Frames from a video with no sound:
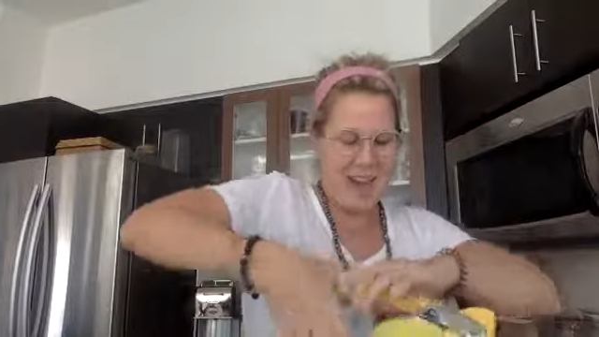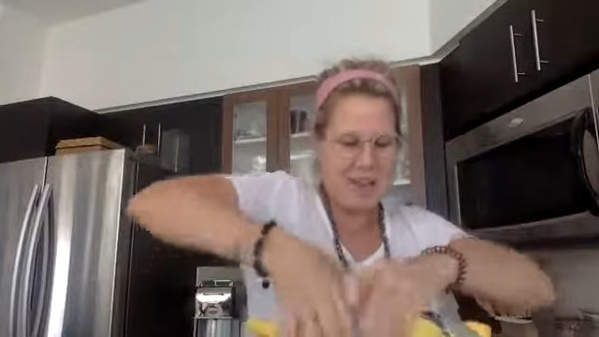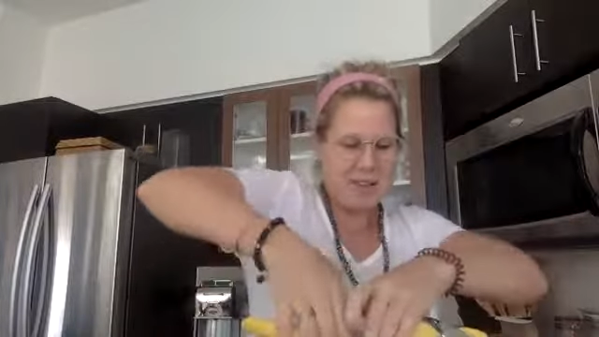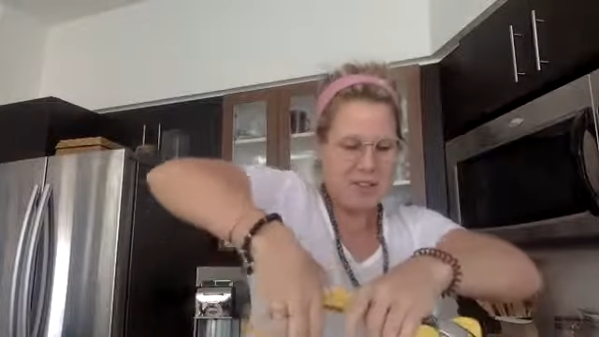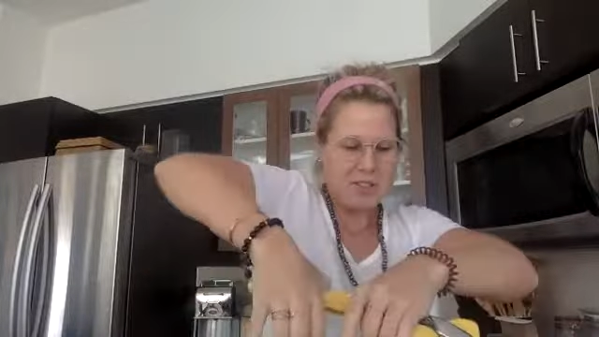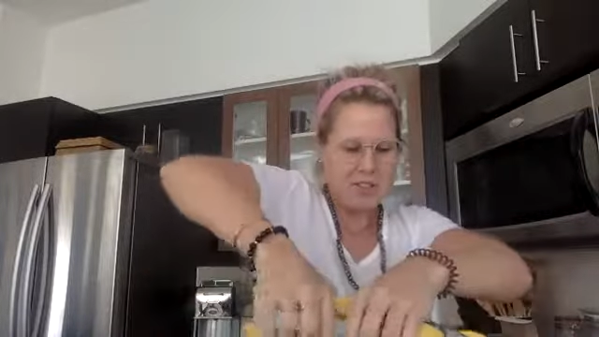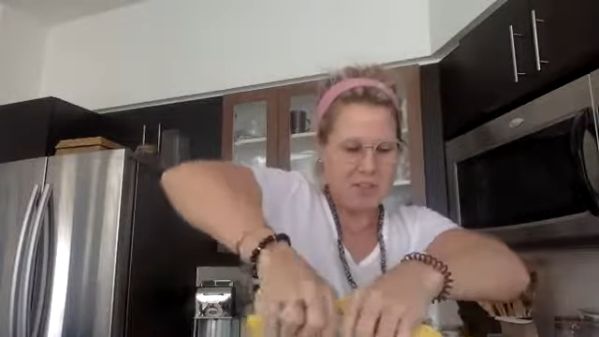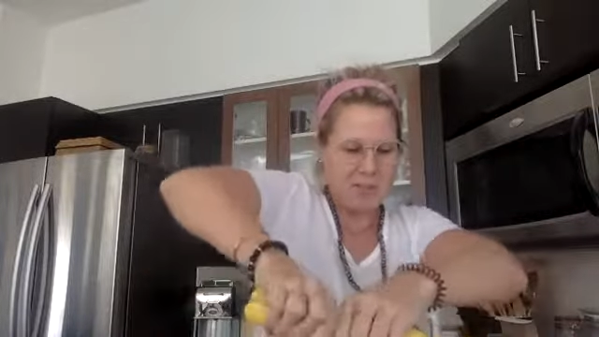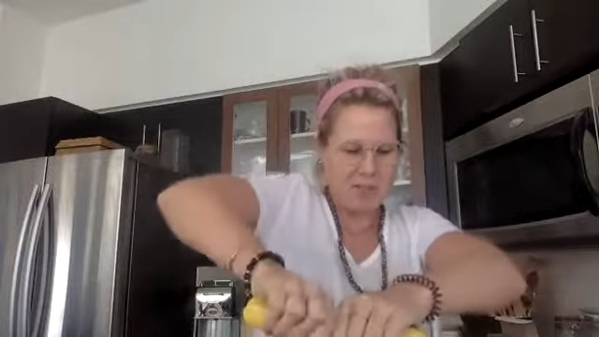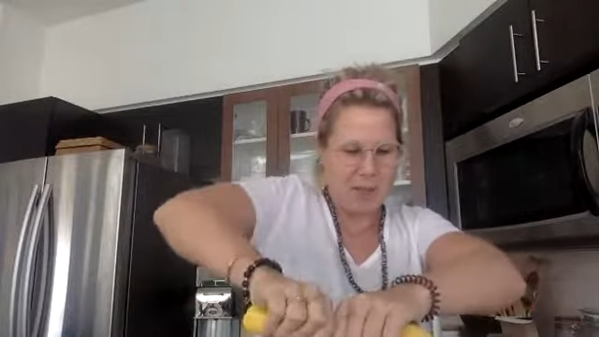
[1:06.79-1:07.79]
I
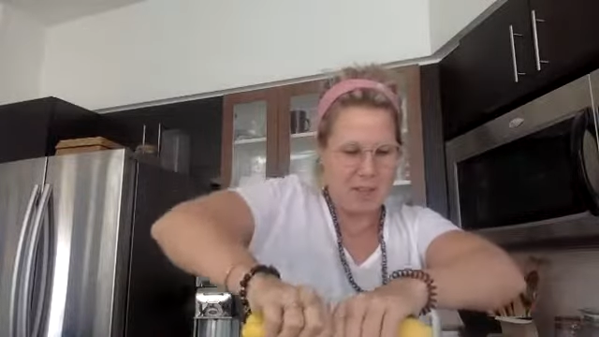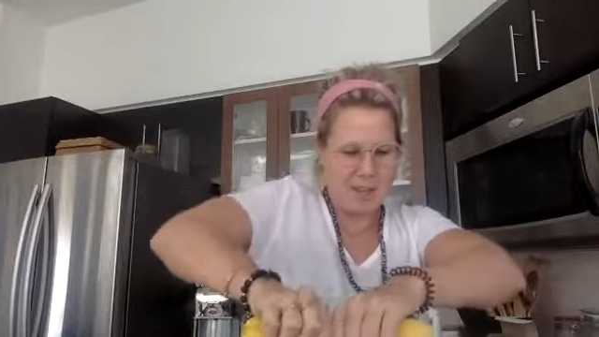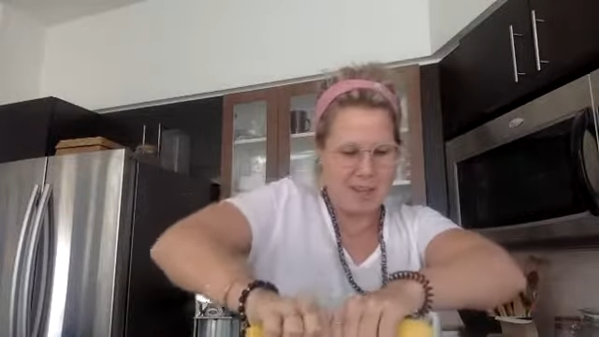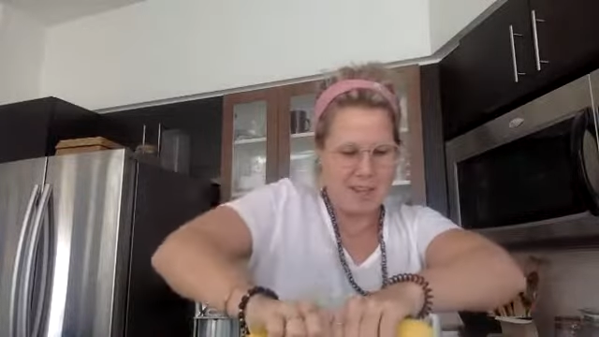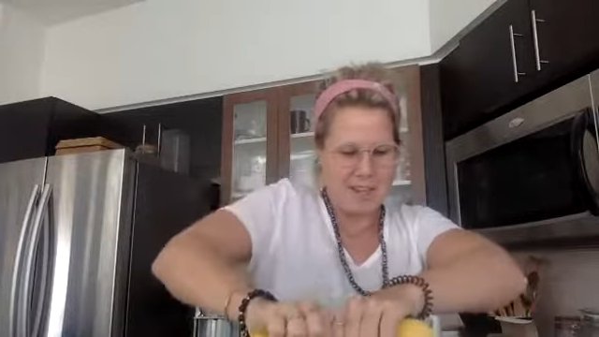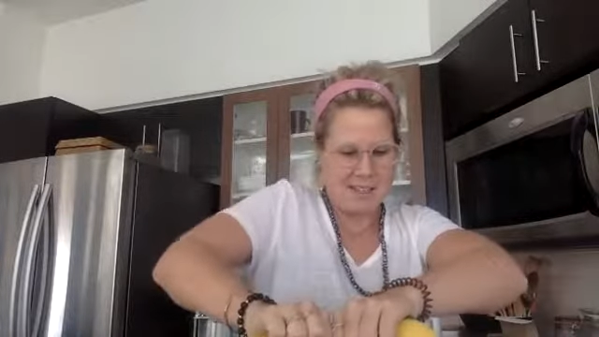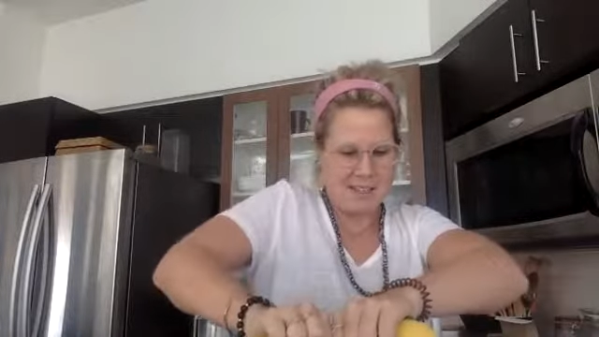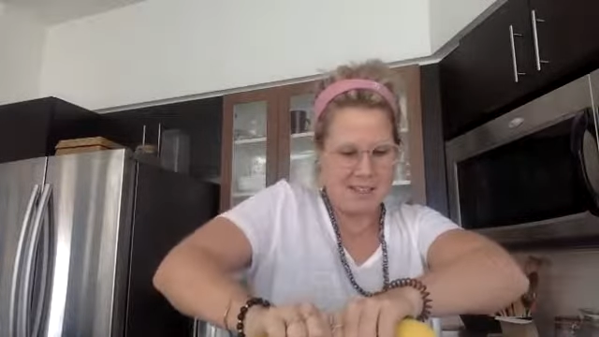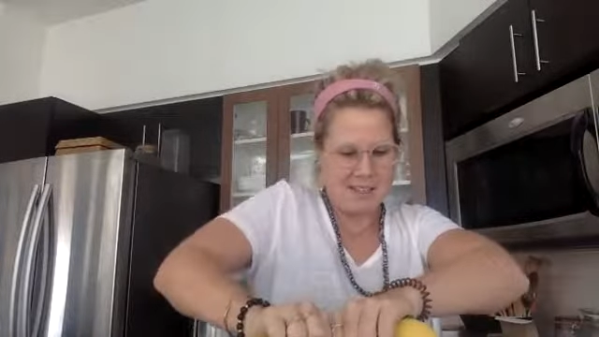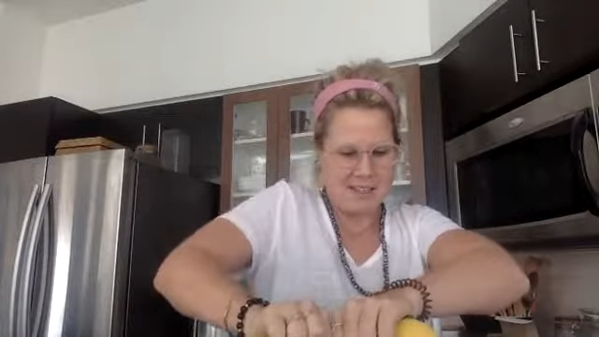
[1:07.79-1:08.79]
usually flip it.
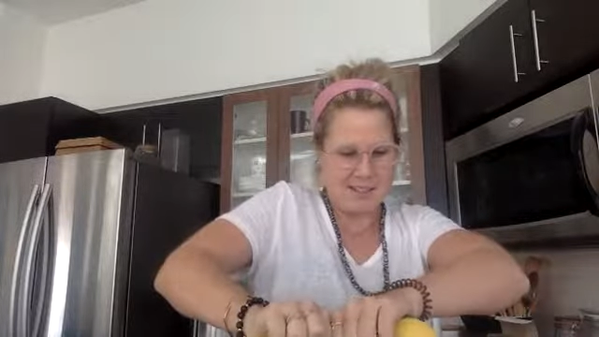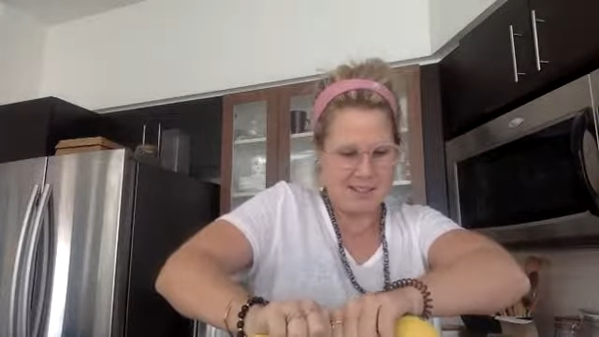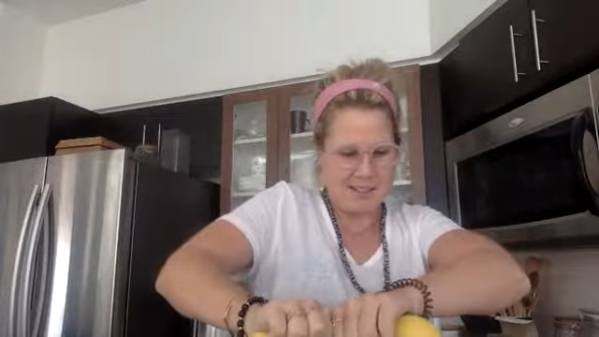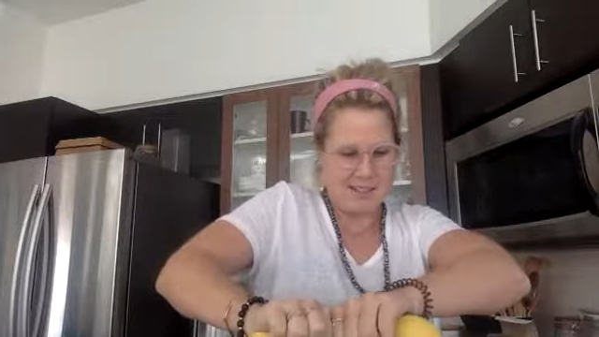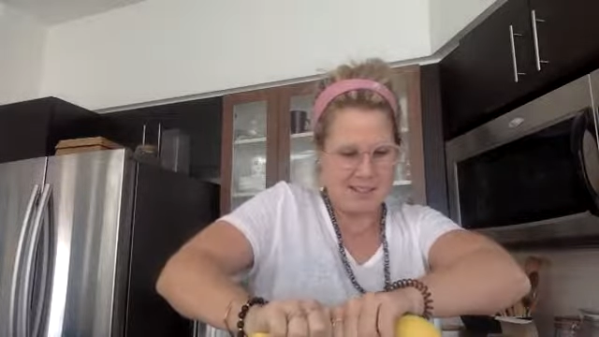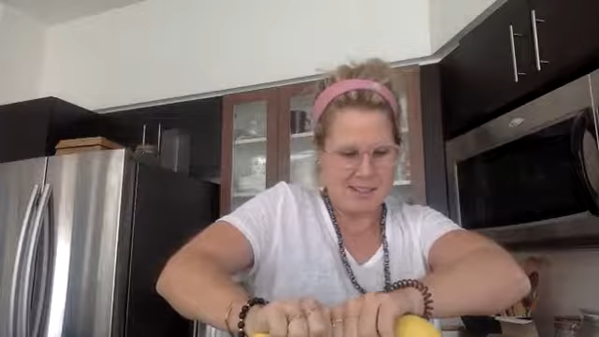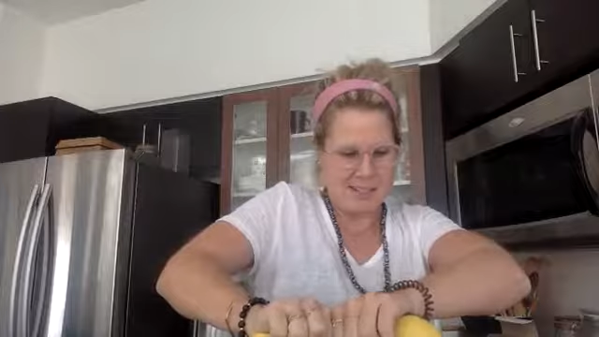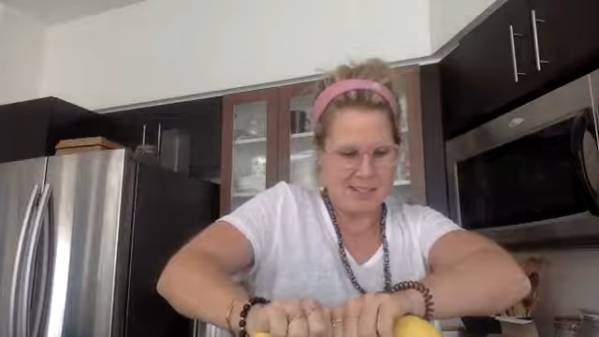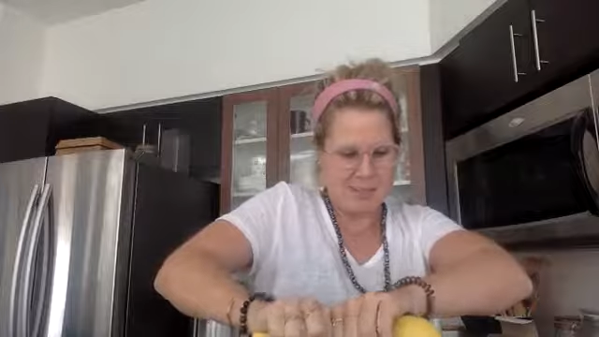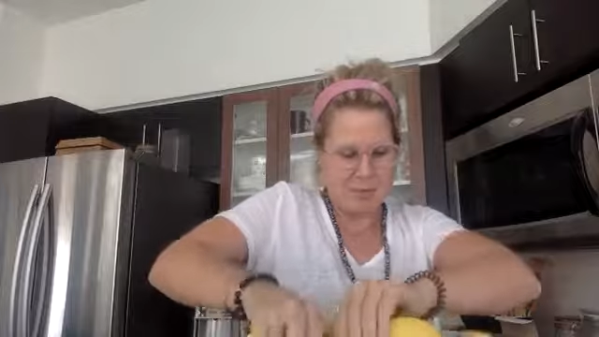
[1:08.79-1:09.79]
I
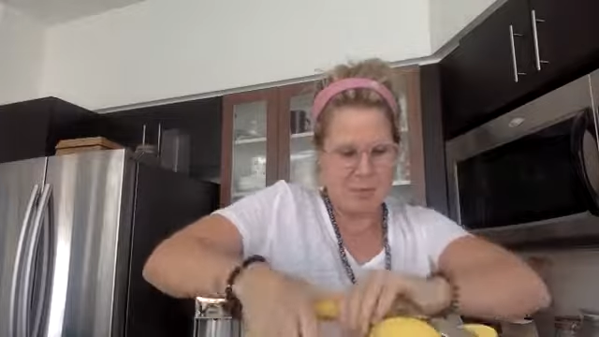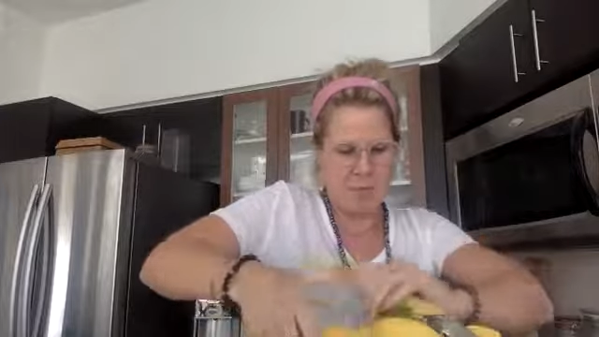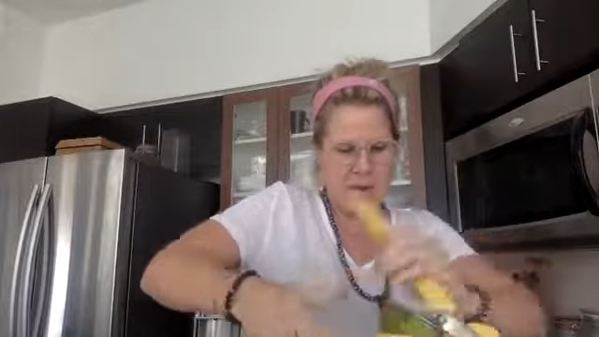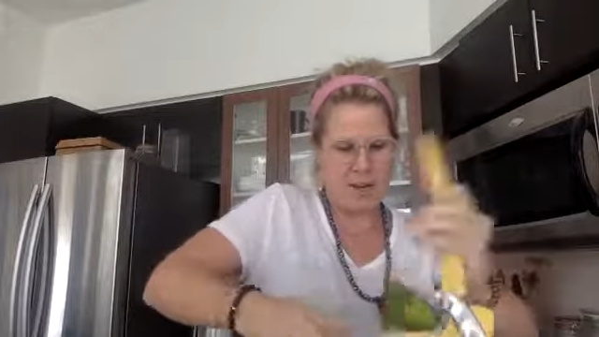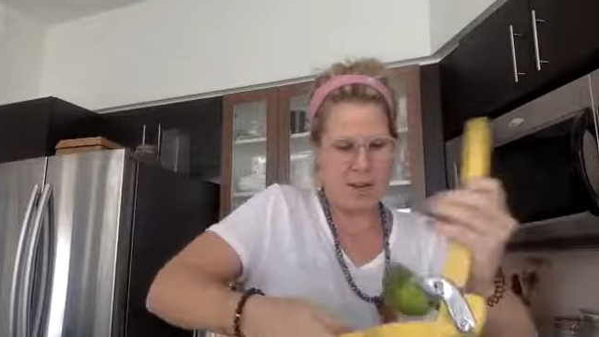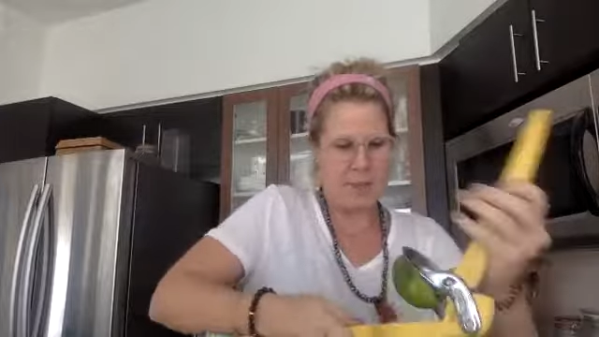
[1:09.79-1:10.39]
get a little bit more,